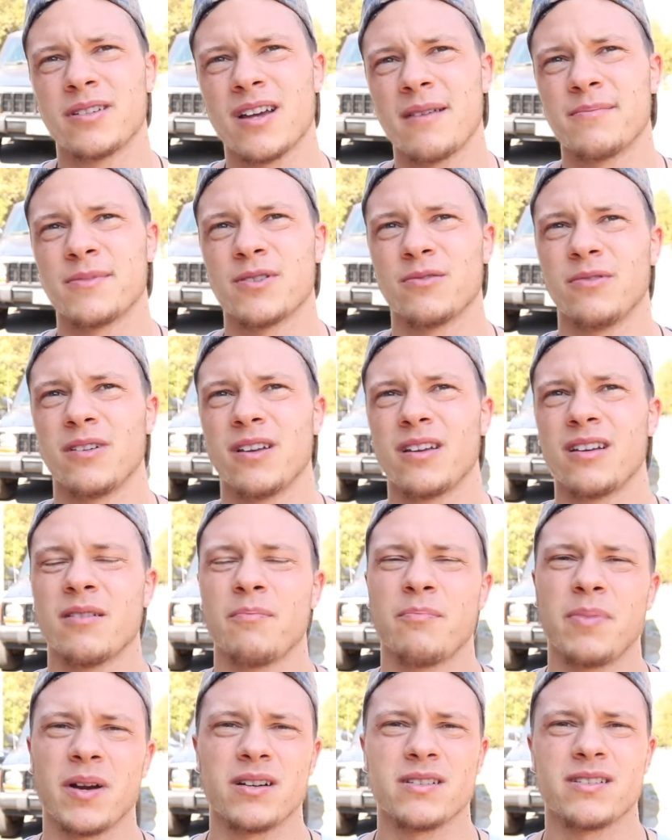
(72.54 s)
times a week
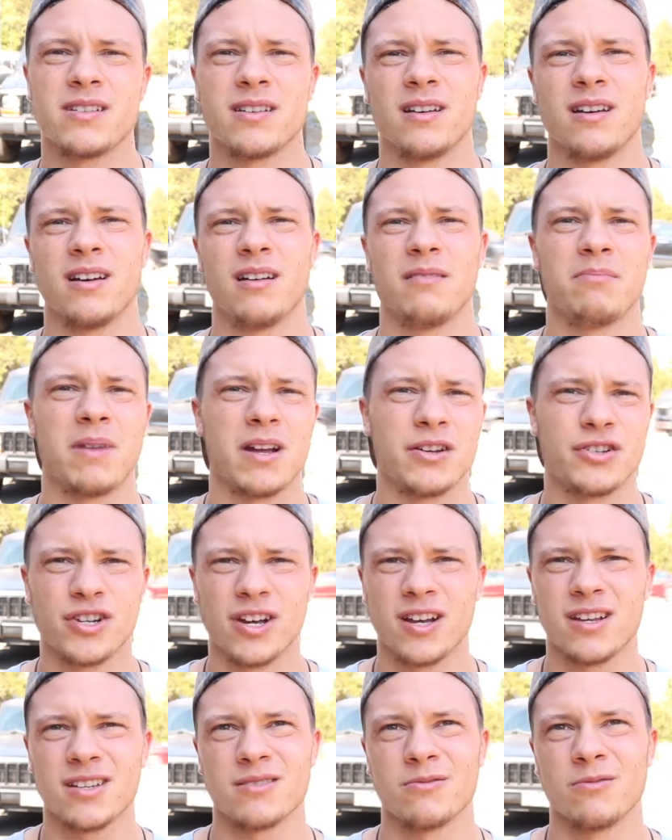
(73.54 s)
compared to my
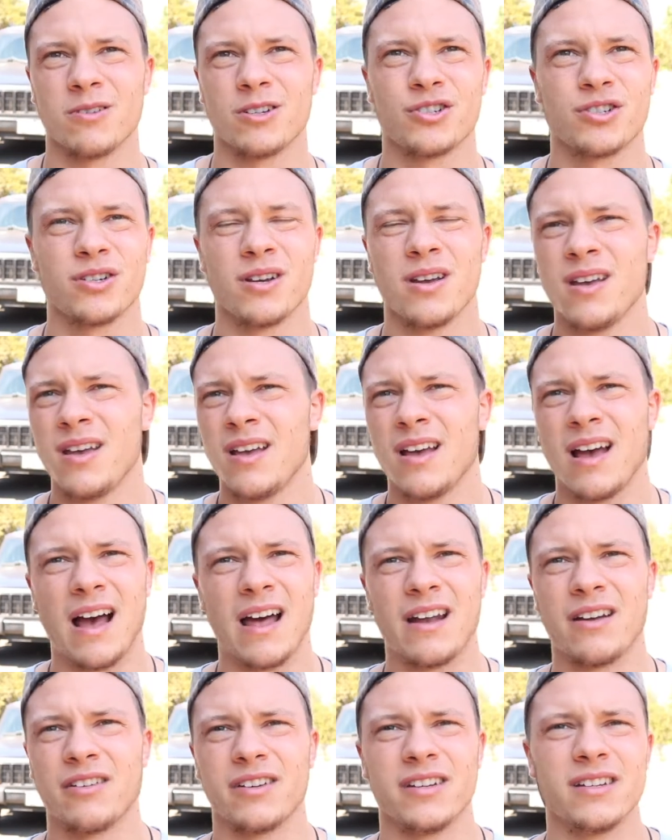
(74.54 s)
chest, which
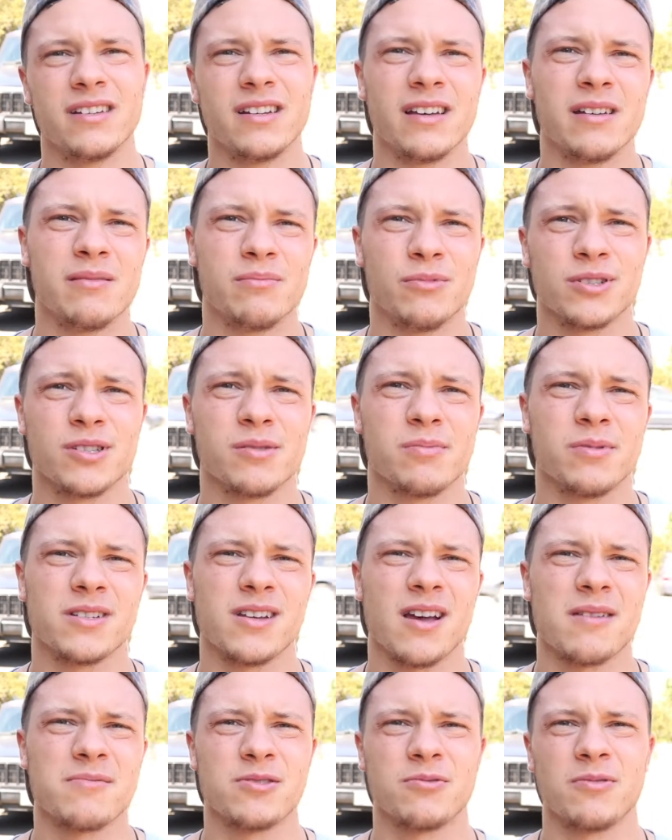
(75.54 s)
I don't need to hit multiple
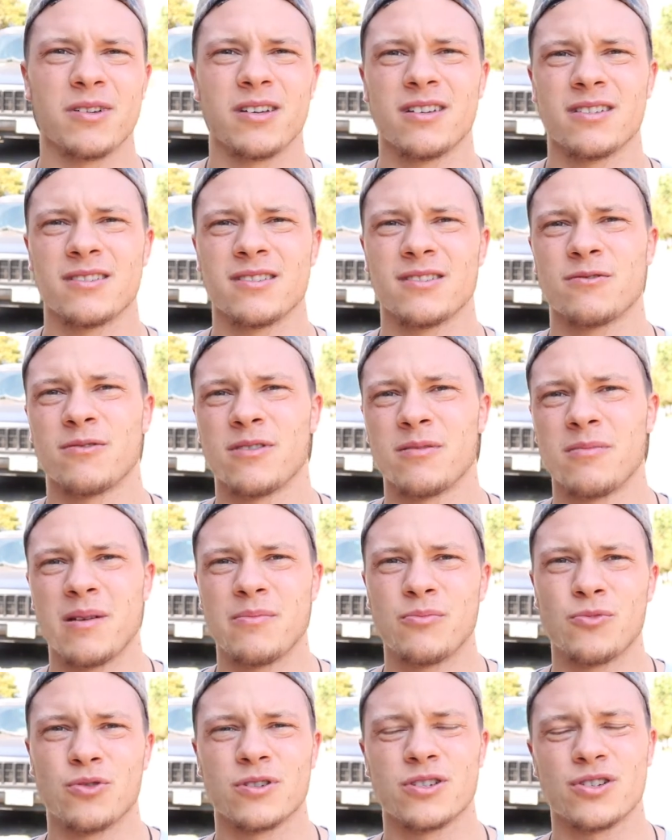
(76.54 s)
times a week because it's one of my
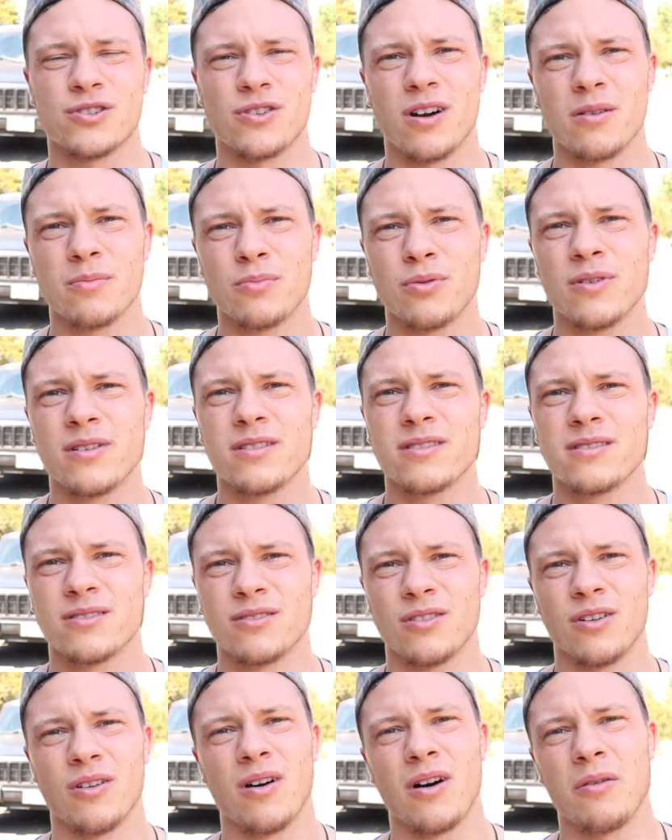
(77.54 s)
more strong points,
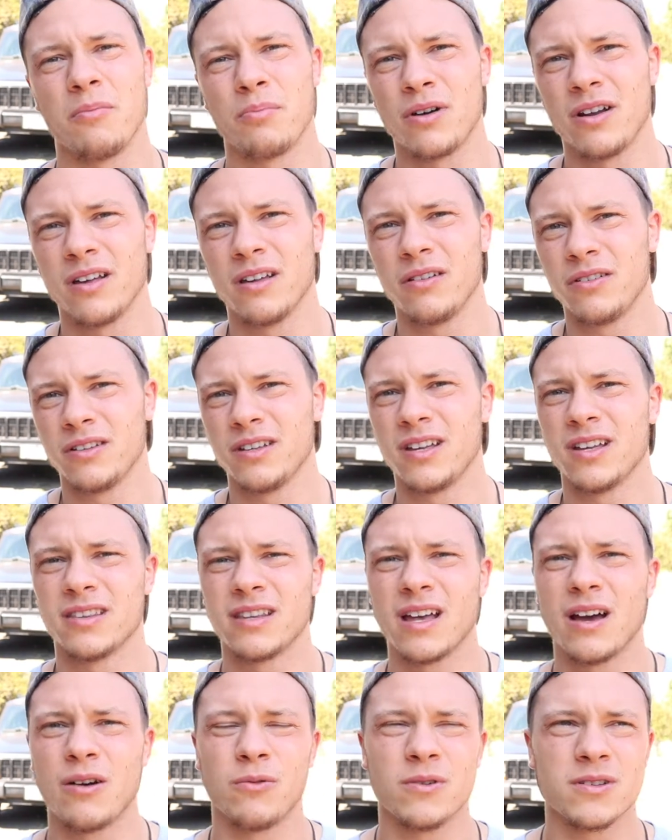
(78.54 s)
so I'll probably only hit
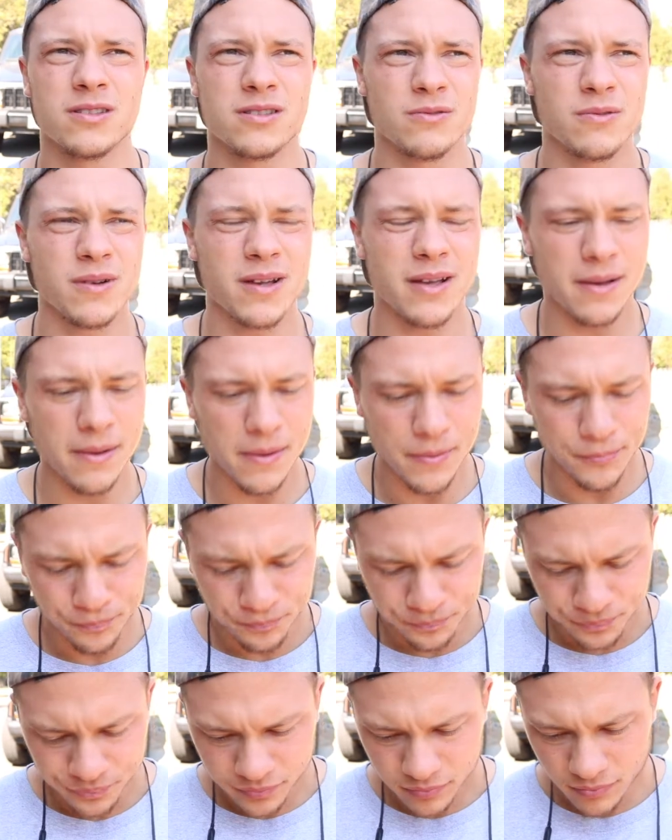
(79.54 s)
that once a week.
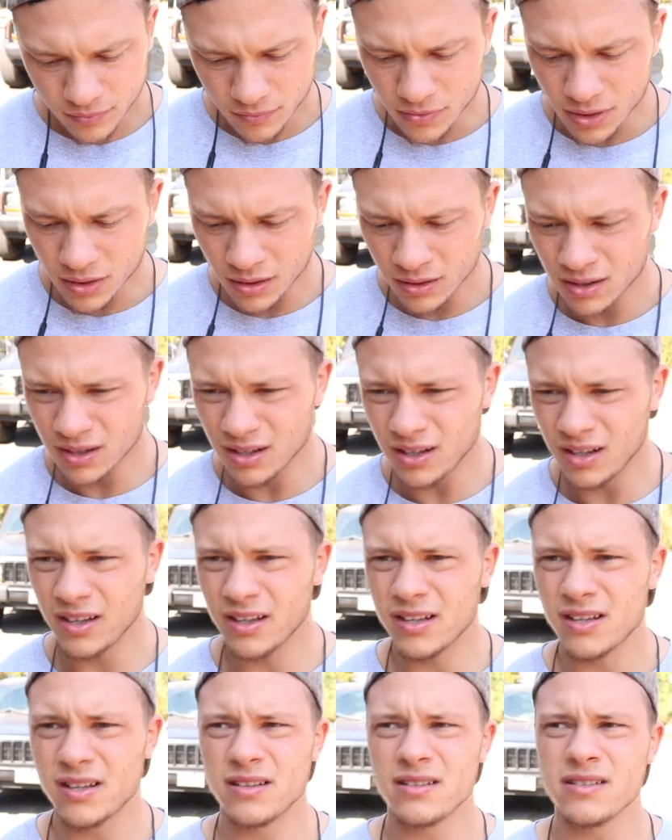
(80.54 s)

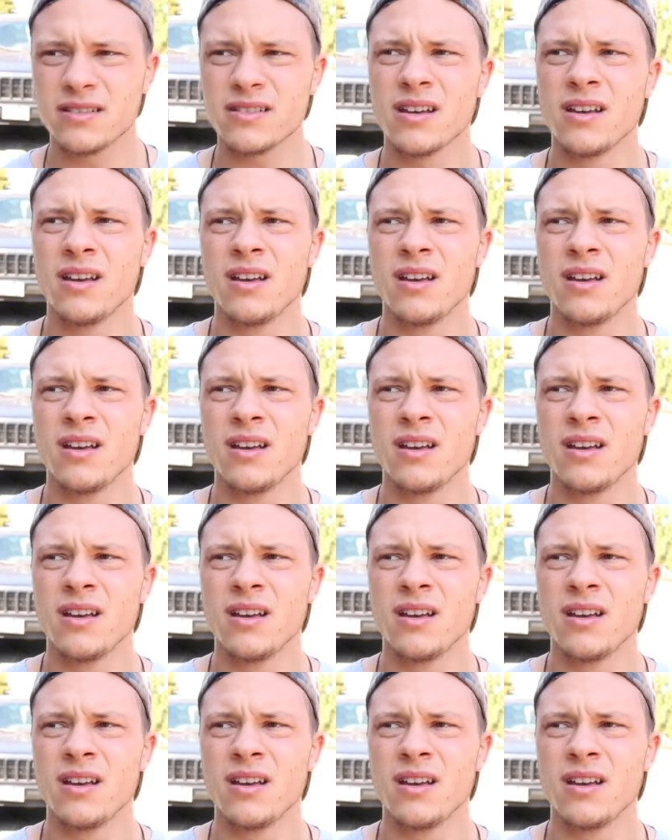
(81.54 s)
And